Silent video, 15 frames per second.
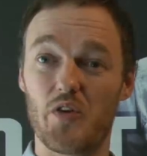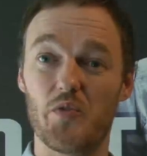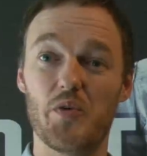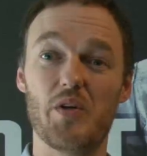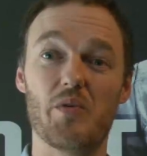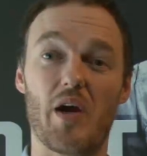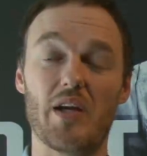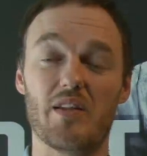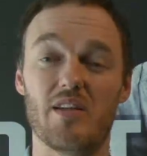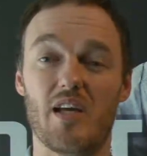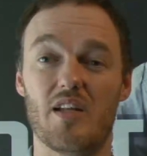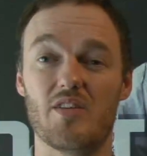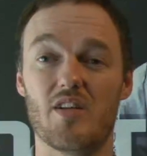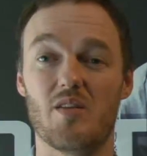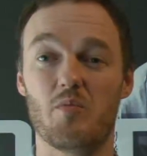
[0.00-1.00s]
to rewrite the
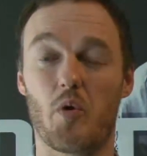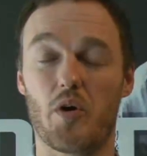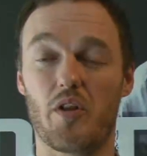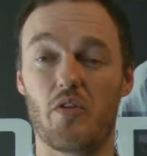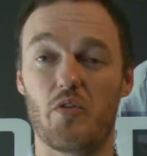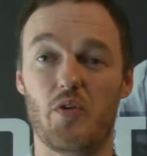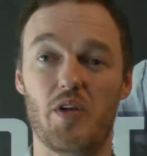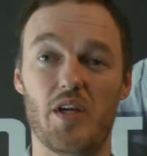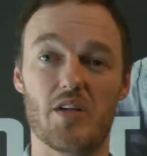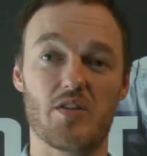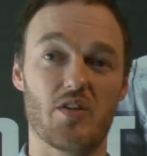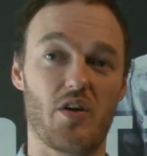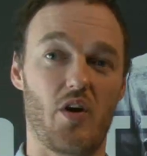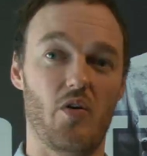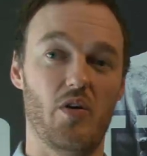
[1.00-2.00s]
engine more than 3 years
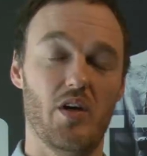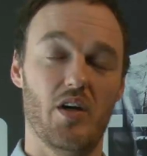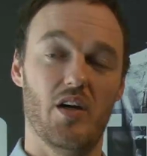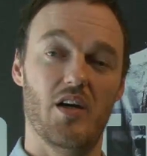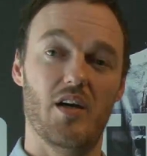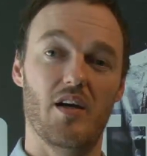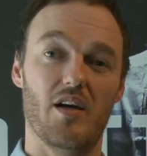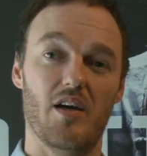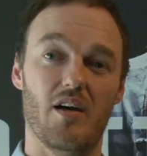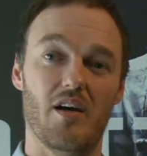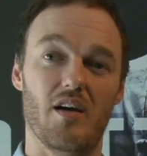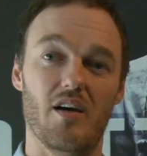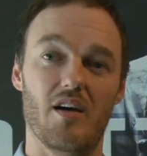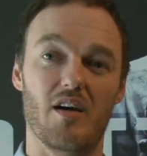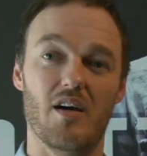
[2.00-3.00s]
ago,
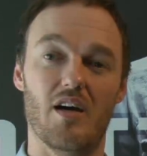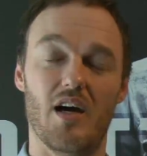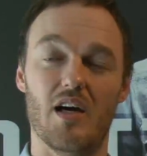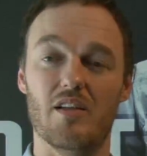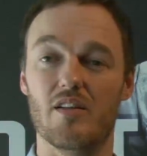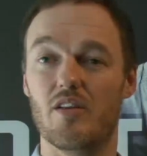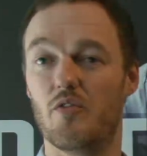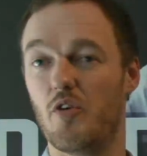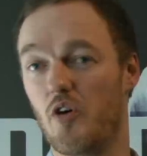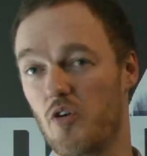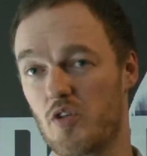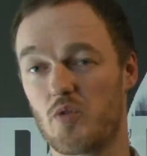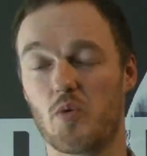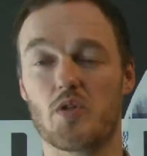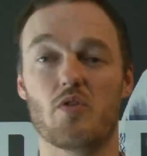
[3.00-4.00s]
and the
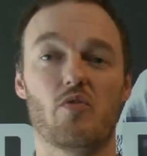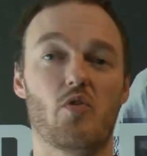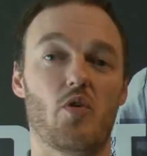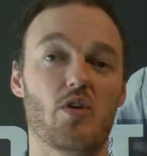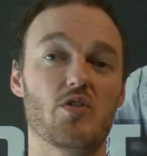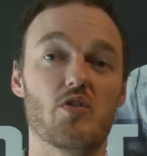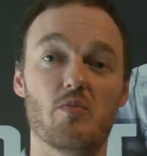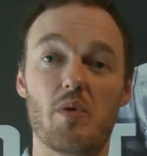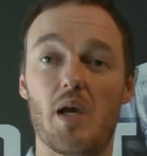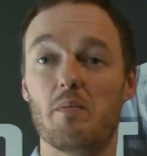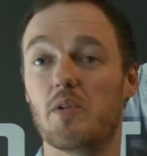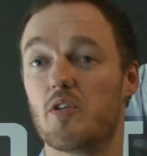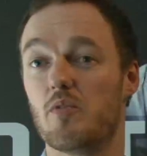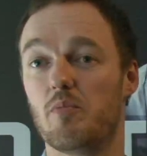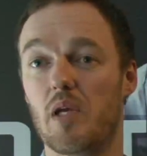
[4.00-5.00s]
focus was, of course, to be
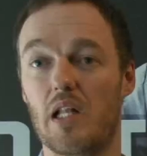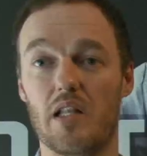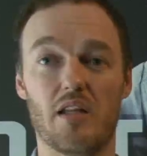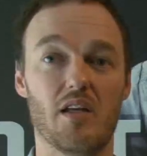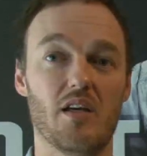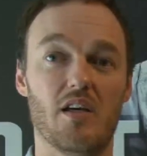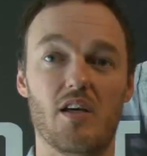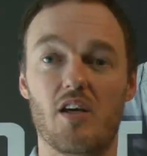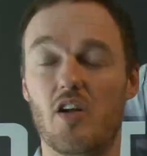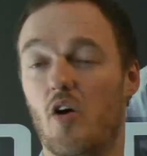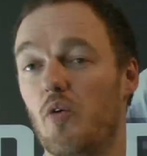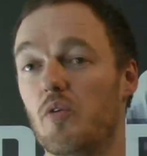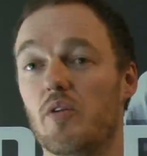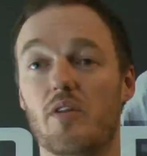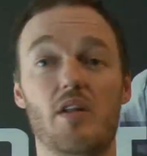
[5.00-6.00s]
able to build
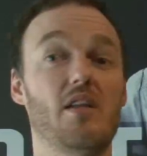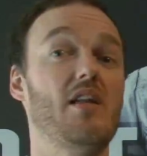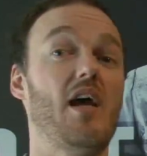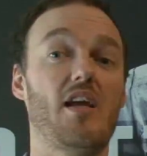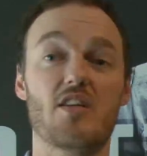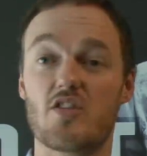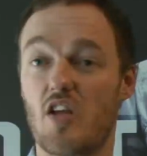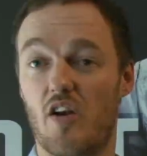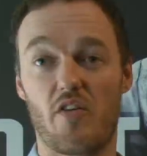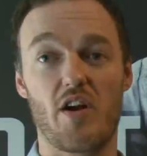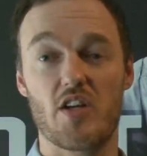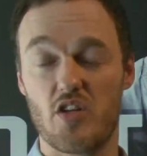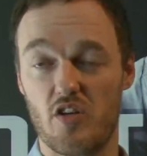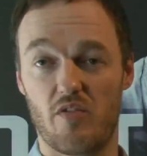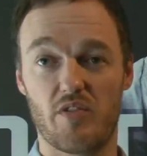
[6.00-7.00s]
the next
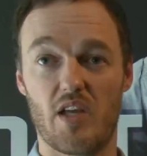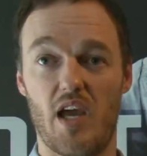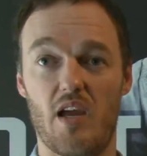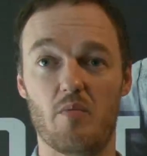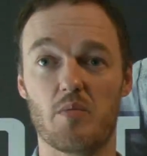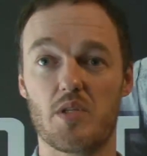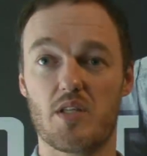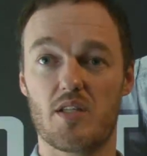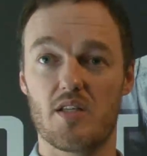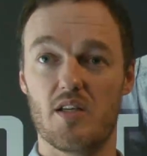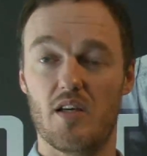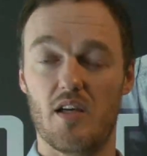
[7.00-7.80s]
generation of games,